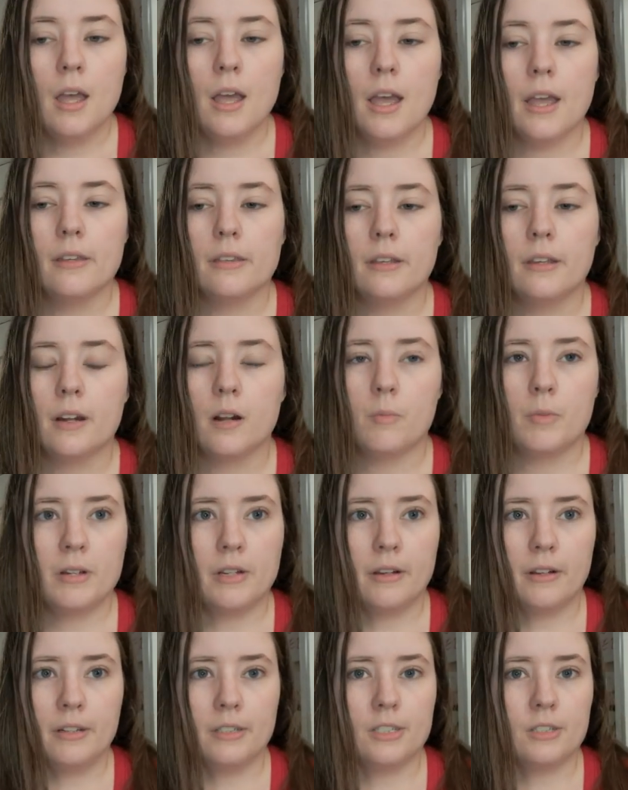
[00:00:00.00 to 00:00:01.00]
And then I'll be
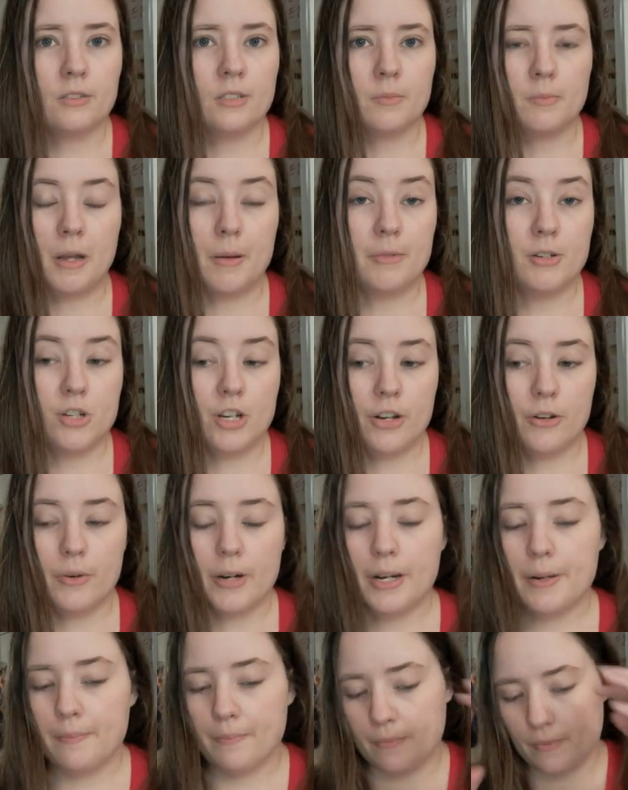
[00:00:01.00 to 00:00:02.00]
done until sometime in
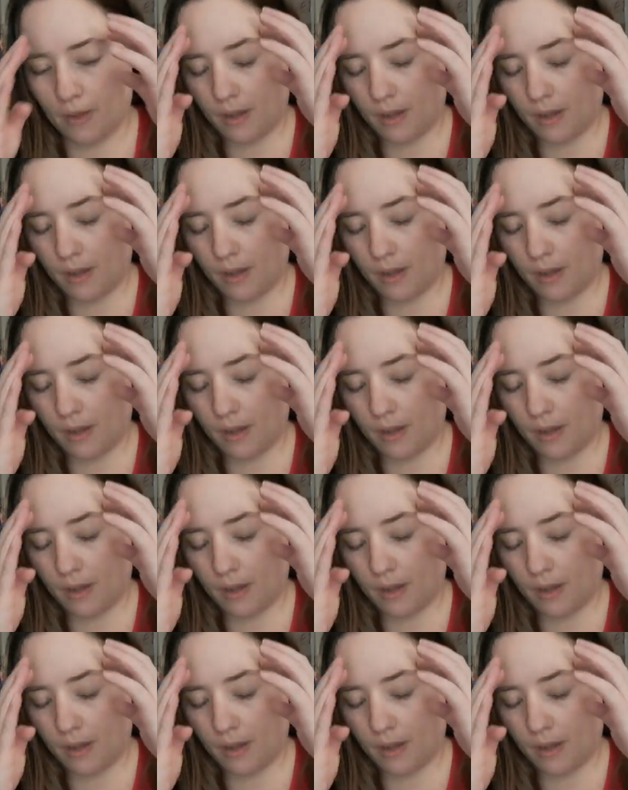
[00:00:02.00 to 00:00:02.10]
January.